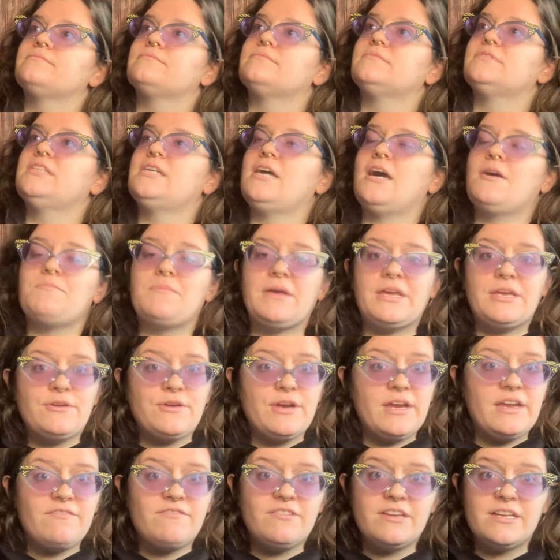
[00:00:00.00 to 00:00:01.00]
cut my
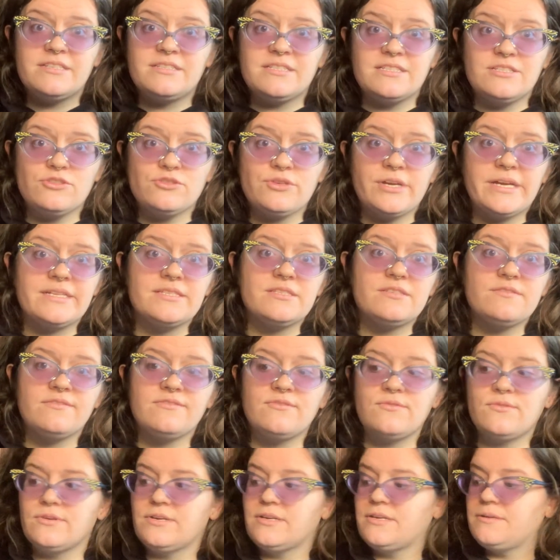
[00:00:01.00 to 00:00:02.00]
cravings and
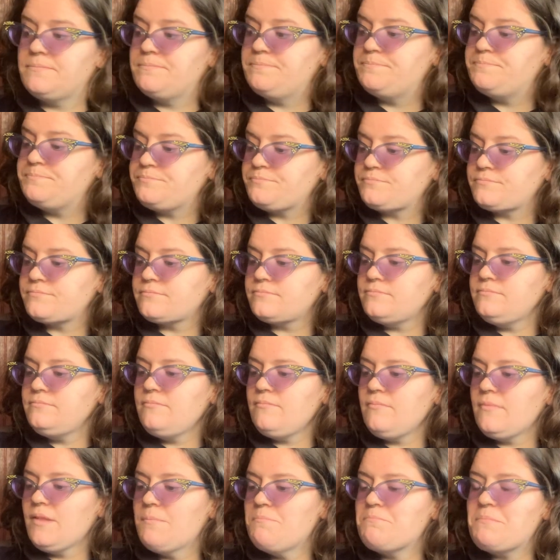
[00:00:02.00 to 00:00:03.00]
transform
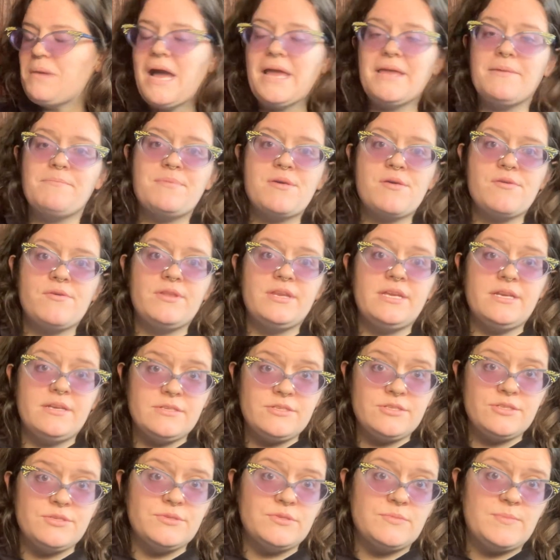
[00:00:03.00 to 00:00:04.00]
my ability to
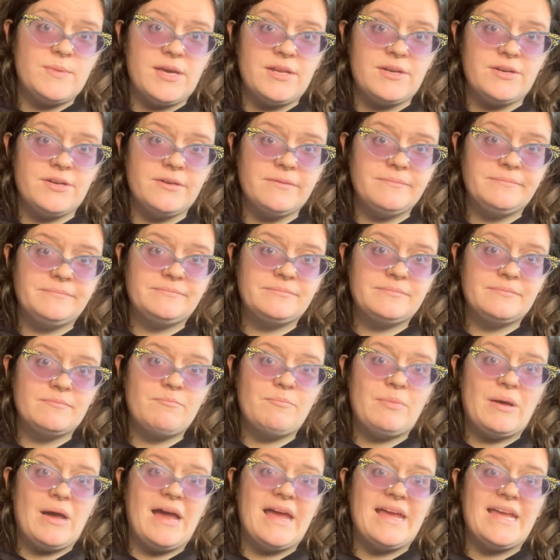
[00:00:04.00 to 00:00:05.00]
choose better
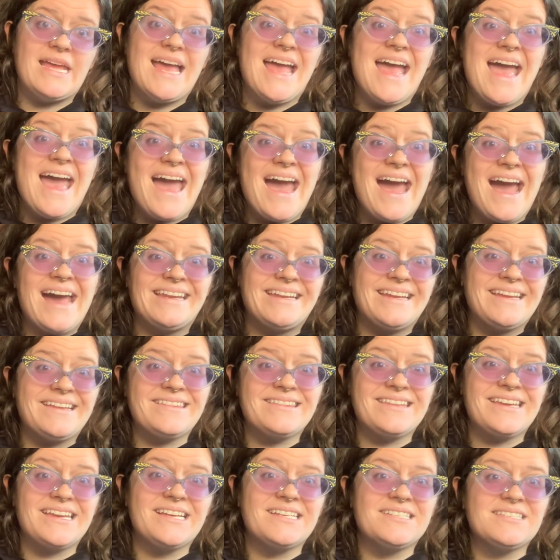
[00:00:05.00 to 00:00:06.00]
by adding
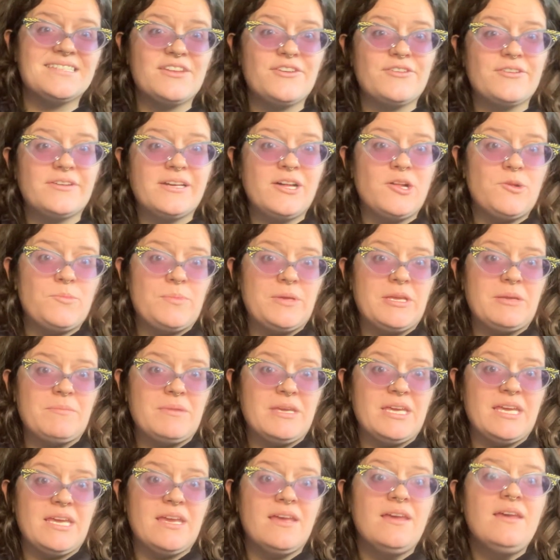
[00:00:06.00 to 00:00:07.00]
things that are helping
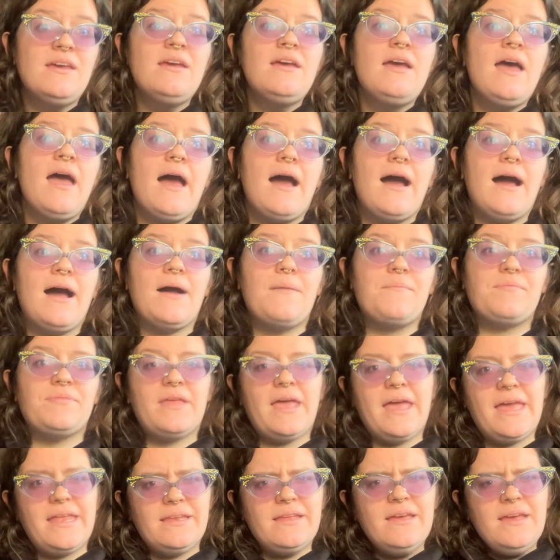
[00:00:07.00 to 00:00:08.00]
me.
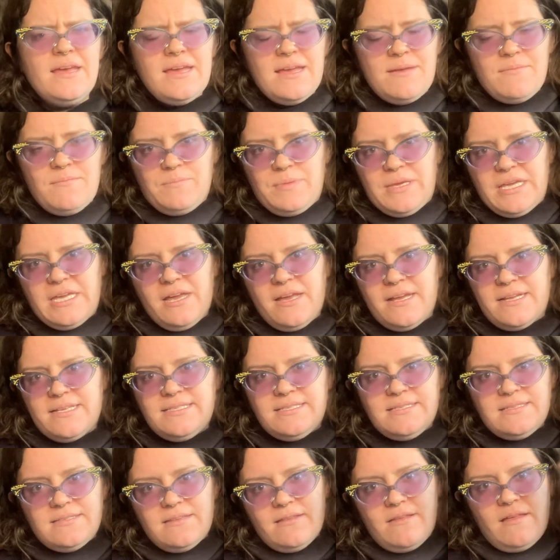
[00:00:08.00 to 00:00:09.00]
And
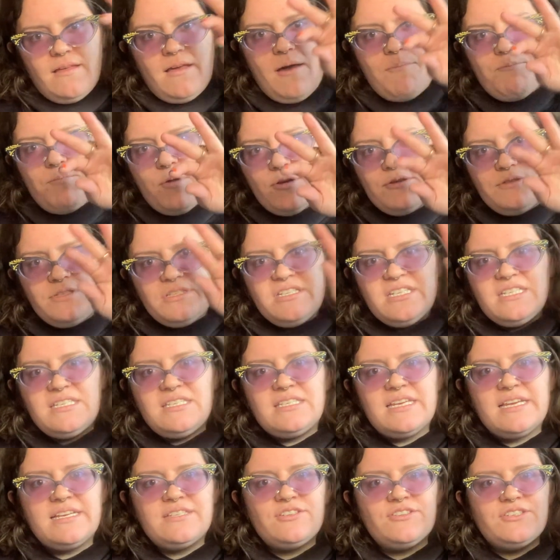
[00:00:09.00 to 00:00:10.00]
because most of these
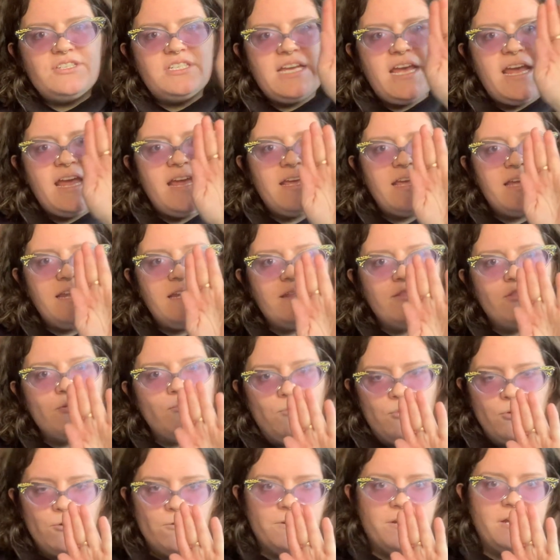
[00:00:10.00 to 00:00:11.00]
things are taken in the
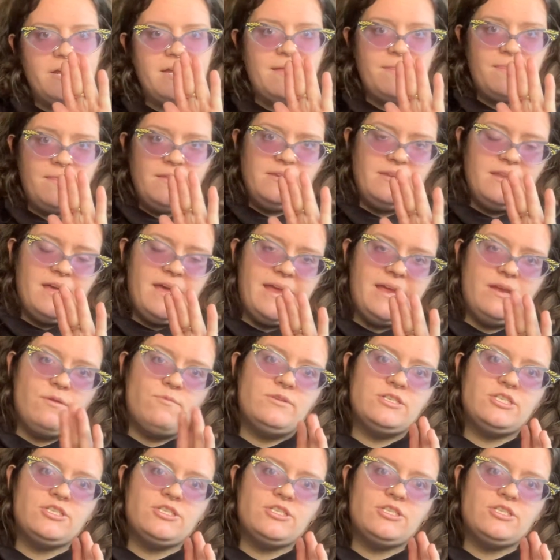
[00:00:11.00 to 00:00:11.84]
morning and the night,